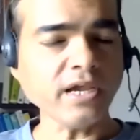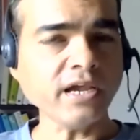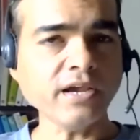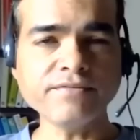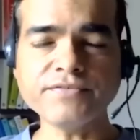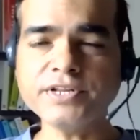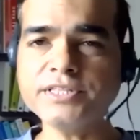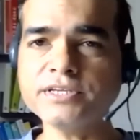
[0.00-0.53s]

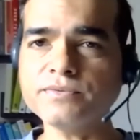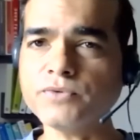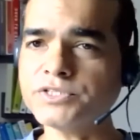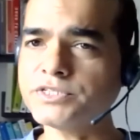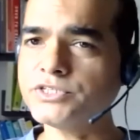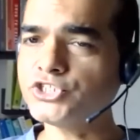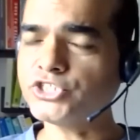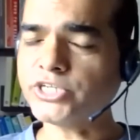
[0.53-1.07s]
Everything
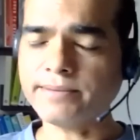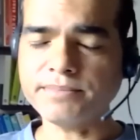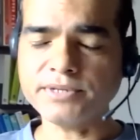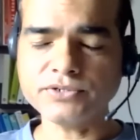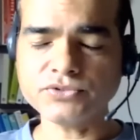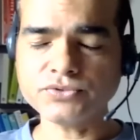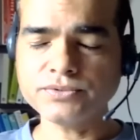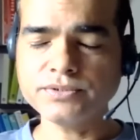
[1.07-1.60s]
was in
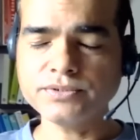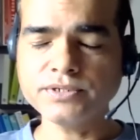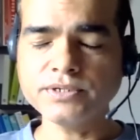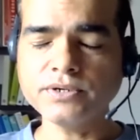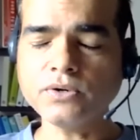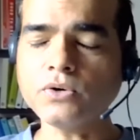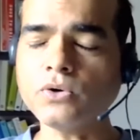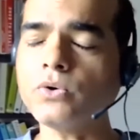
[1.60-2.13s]
shambles,
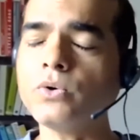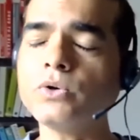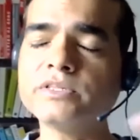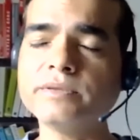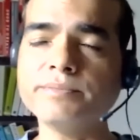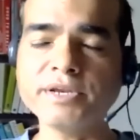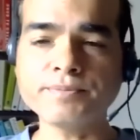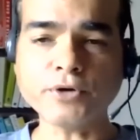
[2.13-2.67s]
all
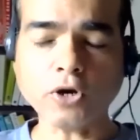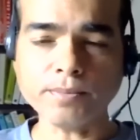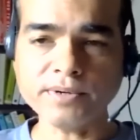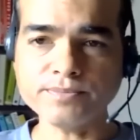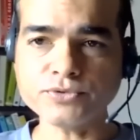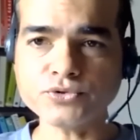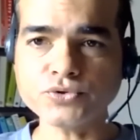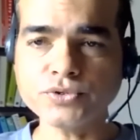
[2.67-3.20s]
the big
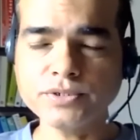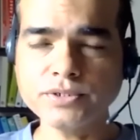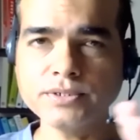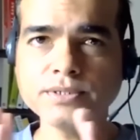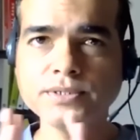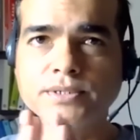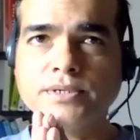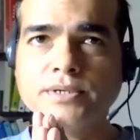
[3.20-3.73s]
problems.
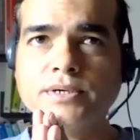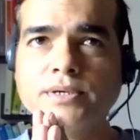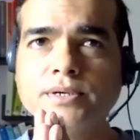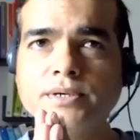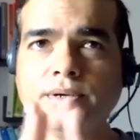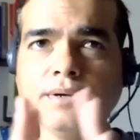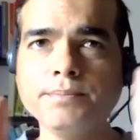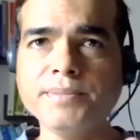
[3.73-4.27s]

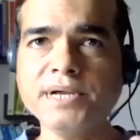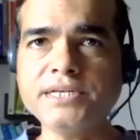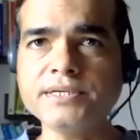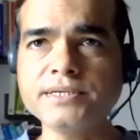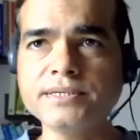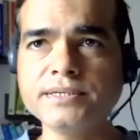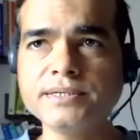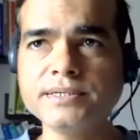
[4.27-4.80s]

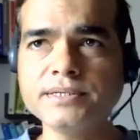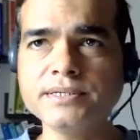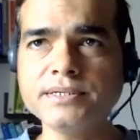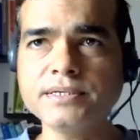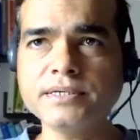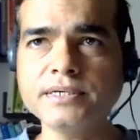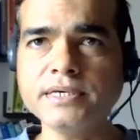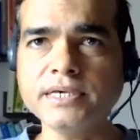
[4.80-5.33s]
But
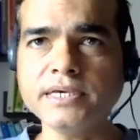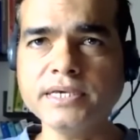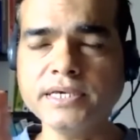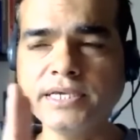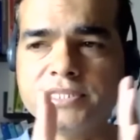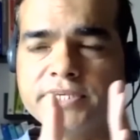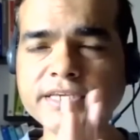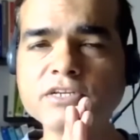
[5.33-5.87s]

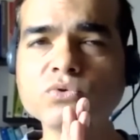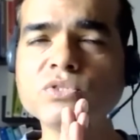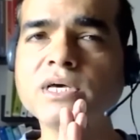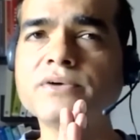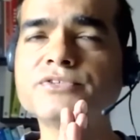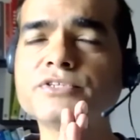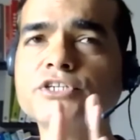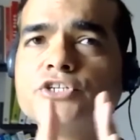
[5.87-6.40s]
in the year
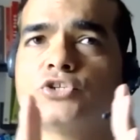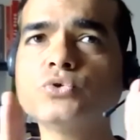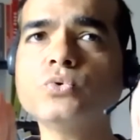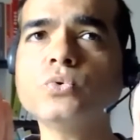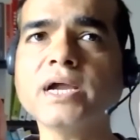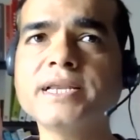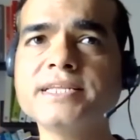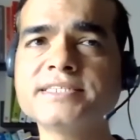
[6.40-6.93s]

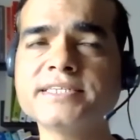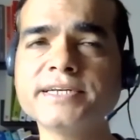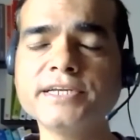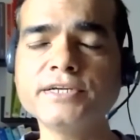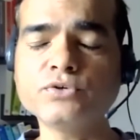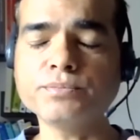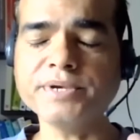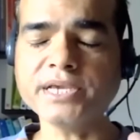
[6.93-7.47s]
2002, I
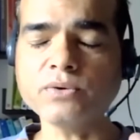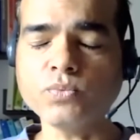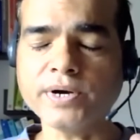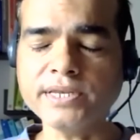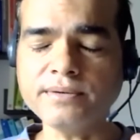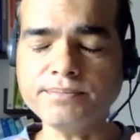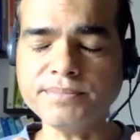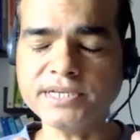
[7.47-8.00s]
decided to make
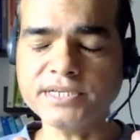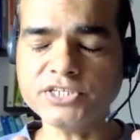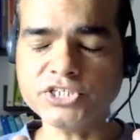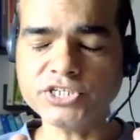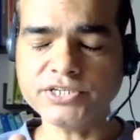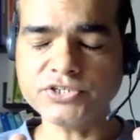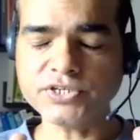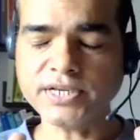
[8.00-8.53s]
one big
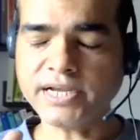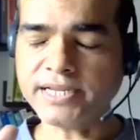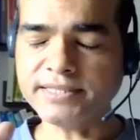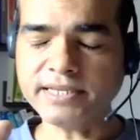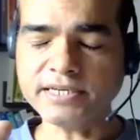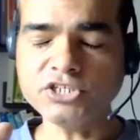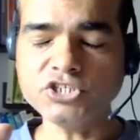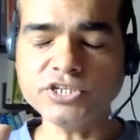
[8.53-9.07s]
change,
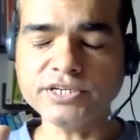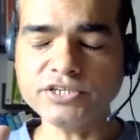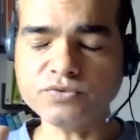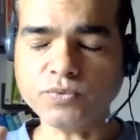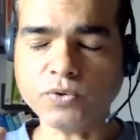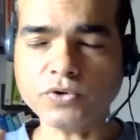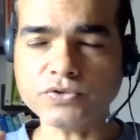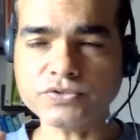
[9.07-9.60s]
and that
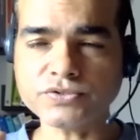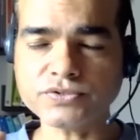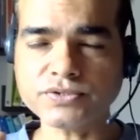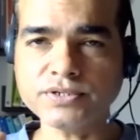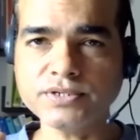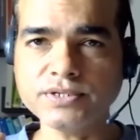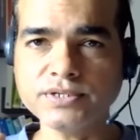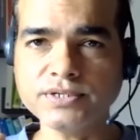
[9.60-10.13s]
change was